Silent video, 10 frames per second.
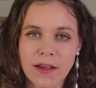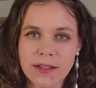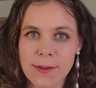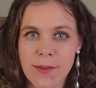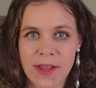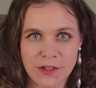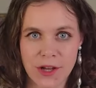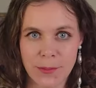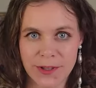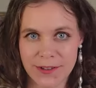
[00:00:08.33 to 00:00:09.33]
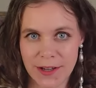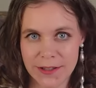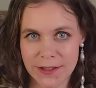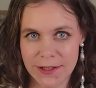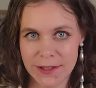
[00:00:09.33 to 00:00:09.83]
some online shopping
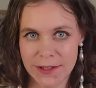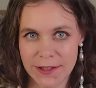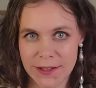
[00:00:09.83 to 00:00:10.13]
together and I could talk.